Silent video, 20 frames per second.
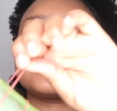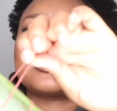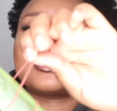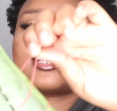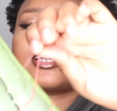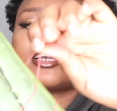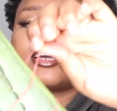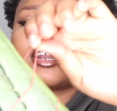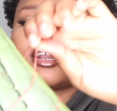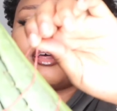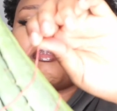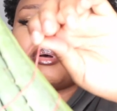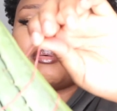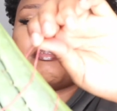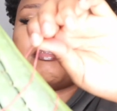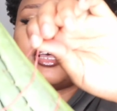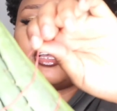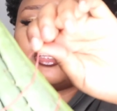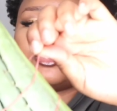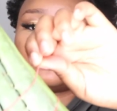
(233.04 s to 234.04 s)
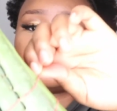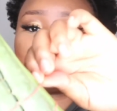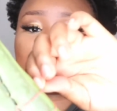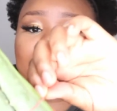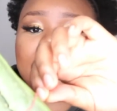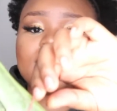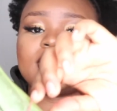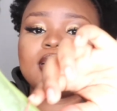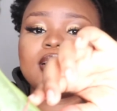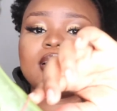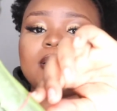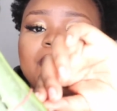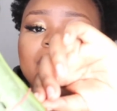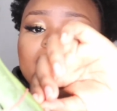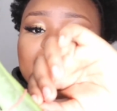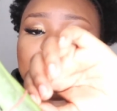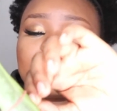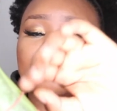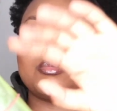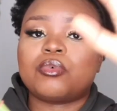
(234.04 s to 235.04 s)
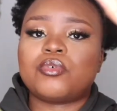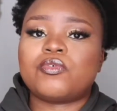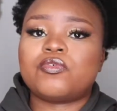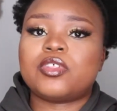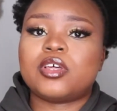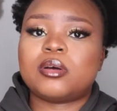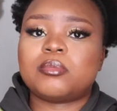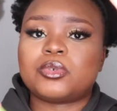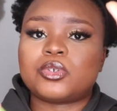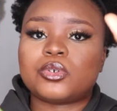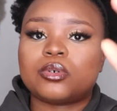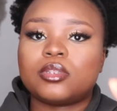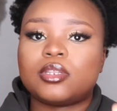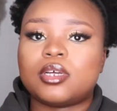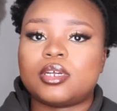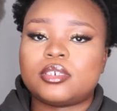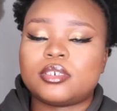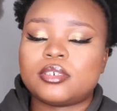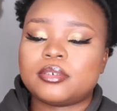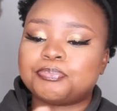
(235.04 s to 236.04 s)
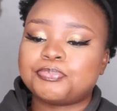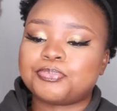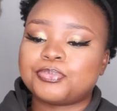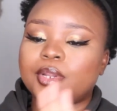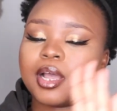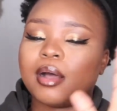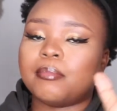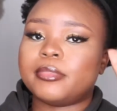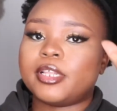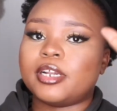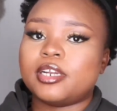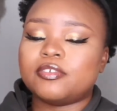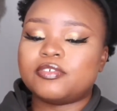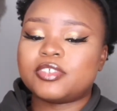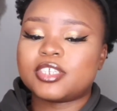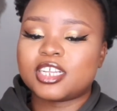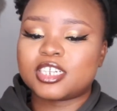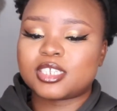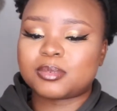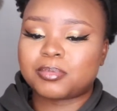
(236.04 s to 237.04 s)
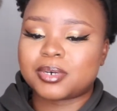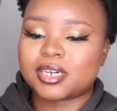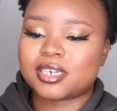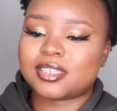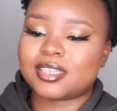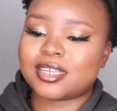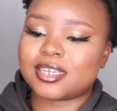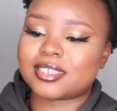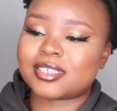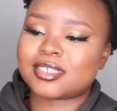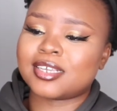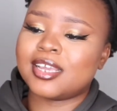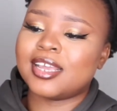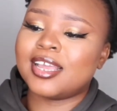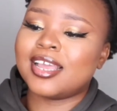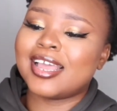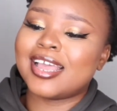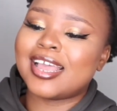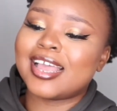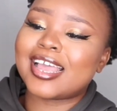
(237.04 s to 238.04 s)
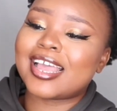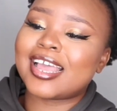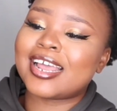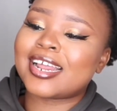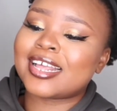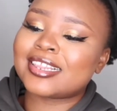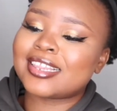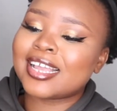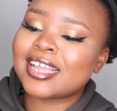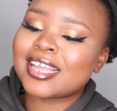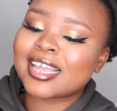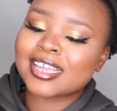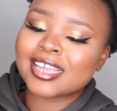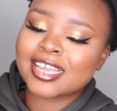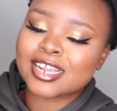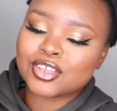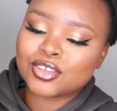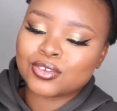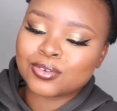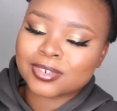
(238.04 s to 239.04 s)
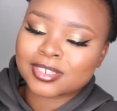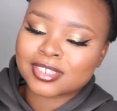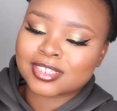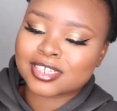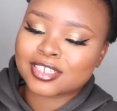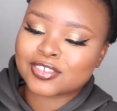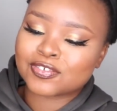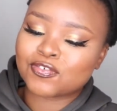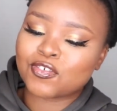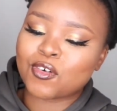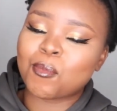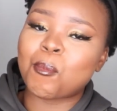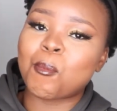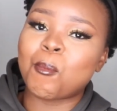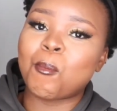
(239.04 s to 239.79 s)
like rubber bands, so I think I'm gonna remove them so that the leaves can spread this. And I think I can use this for